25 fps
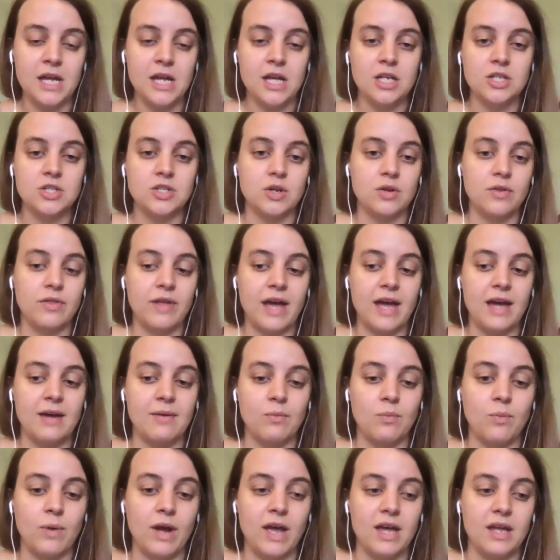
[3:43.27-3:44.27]
so that
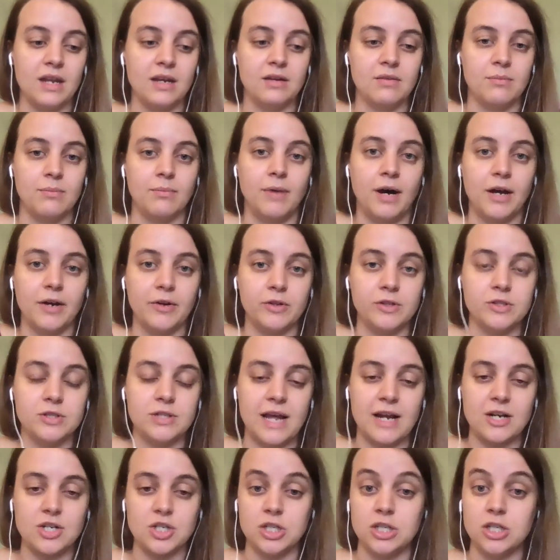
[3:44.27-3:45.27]
when models
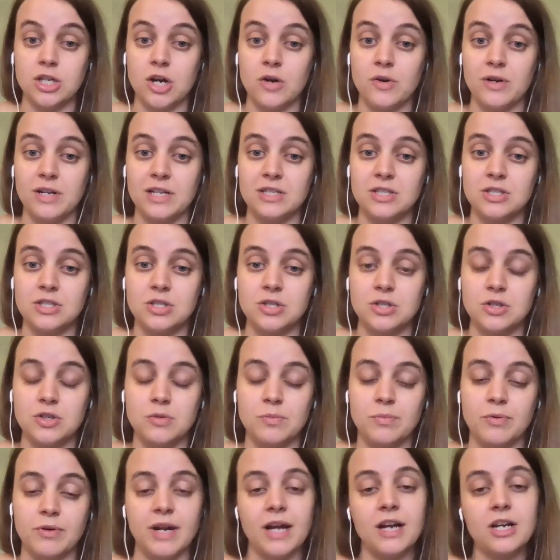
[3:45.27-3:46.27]
actually go into
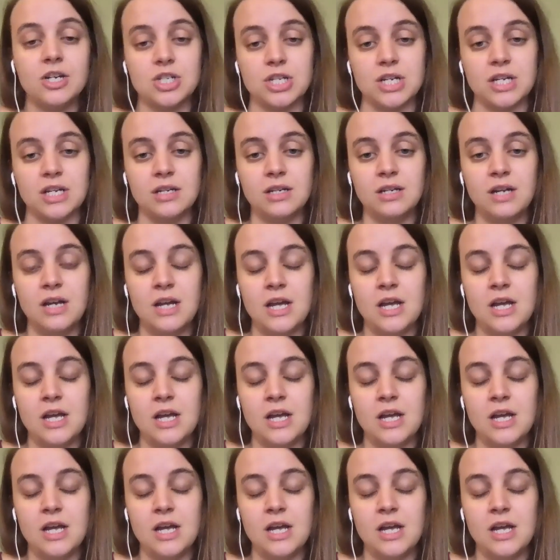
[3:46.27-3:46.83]
production,